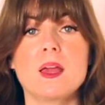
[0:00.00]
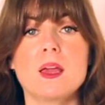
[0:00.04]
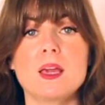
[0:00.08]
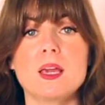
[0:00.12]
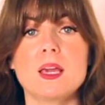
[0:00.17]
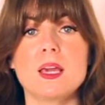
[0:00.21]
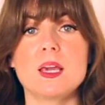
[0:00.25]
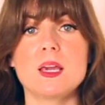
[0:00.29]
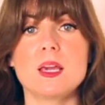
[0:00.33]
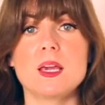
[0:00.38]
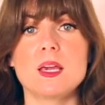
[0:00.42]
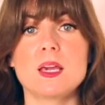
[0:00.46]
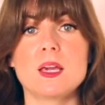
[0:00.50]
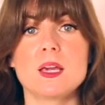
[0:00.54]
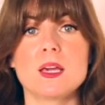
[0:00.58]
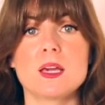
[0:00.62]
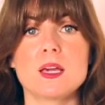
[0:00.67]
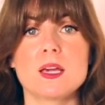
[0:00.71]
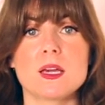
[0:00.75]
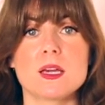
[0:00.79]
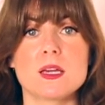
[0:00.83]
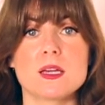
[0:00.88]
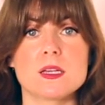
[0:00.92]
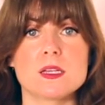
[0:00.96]
He
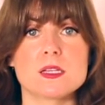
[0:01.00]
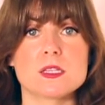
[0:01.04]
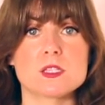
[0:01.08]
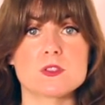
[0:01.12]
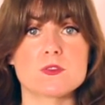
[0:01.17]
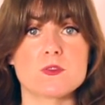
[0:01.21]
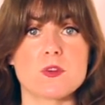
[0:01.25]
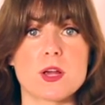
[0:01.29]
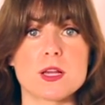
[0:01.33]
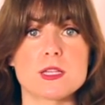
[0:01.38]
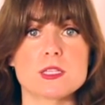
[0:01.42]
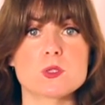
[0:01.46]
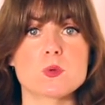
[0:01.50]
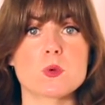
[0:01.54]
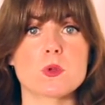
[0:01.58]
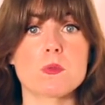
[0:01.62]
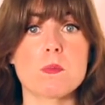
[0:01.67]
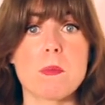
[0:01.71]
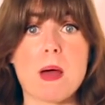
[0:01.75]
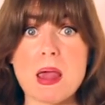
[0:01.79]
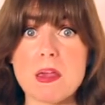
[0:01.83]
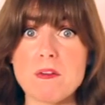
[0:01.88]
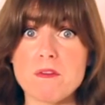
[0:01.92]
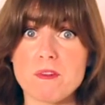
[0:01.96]
is friends
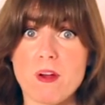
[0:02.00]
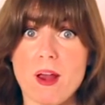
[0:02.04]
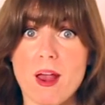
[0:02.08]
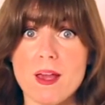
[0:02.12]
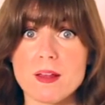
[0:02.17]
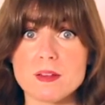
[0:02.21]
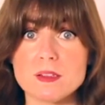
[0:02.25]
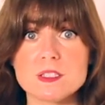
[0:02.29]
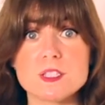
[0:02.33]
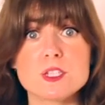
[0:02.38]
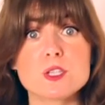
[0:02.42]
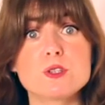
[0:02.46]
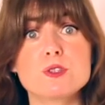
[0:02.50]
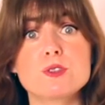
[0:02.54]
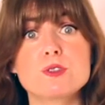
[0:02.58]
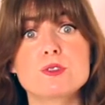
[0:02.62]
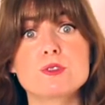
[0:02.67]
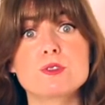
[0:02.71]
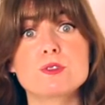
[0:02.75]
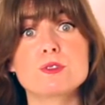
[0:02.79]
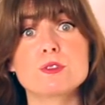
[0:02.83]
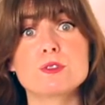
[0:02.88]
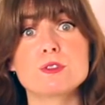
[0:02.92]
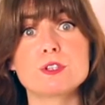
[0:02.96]
with my friend
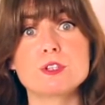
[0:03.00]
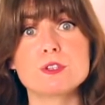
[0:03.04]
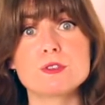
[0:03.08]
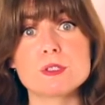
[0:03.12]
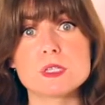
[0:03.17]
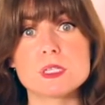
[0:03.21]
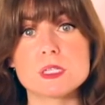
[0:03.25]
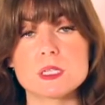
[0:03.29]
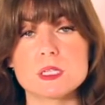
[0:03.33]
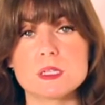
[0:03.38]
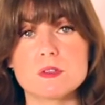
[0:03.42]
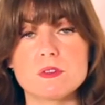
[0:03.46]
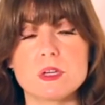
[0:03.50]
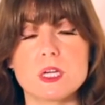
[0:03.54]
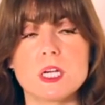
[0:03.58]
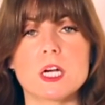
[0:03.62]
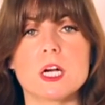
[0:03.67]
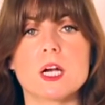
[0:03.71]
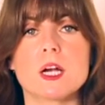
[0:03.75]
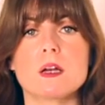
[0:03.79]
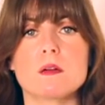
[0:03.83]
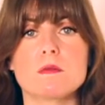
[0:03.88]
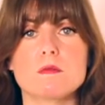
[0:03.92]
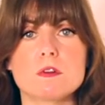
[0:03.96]
who used to live
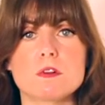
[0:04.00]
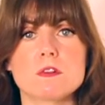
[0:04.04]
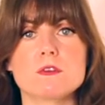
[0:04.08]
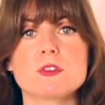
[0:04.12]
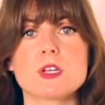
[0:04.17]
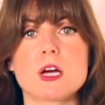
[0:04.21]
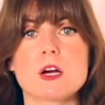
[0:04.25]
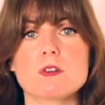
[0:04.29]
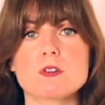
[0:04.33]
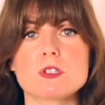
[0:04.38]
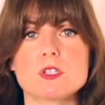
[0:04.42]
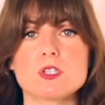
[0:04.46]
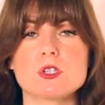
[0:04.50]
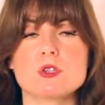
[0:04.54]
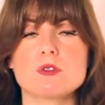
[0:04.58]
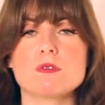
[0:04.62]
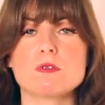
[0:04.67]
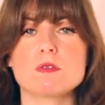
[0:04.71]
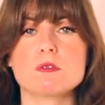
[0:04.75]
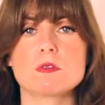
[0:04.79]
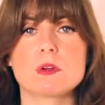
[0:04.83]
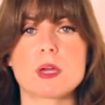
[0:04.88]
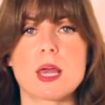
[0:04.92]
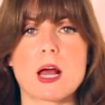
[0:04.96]
here and moved out
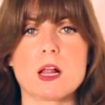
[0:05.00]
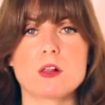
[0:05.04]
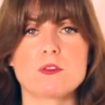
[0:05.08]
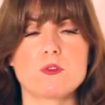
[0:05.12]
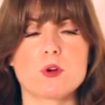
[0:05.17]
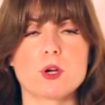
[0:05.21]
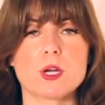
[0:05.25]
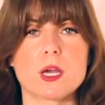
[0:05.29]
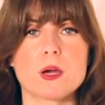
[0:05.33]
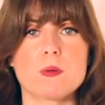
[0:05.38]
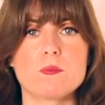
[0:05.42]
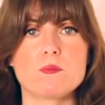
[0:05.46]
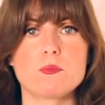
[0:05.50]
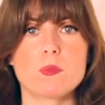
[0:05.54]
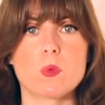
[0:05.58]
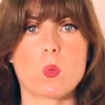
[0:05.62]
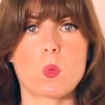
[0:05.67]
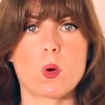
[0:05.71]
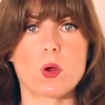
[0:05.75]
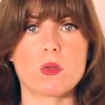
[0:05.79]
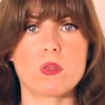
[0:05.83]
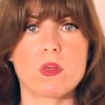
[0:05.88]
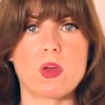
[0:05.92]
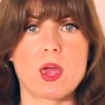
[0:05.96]
to California,
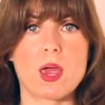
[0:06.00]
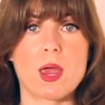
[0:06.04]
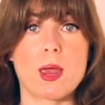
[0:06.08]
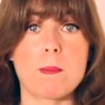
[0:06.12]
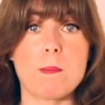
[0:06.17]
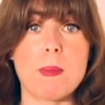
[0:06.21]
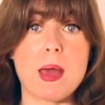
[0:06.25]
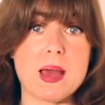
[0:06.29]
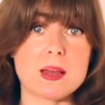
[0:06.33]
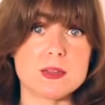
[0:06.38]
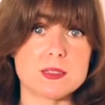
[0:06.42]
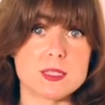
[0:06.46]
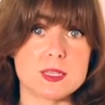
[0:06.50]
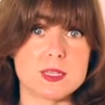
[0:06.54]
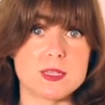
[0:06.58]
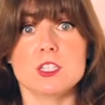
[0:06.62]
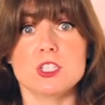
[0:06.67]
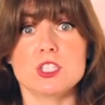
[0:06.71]
where they met.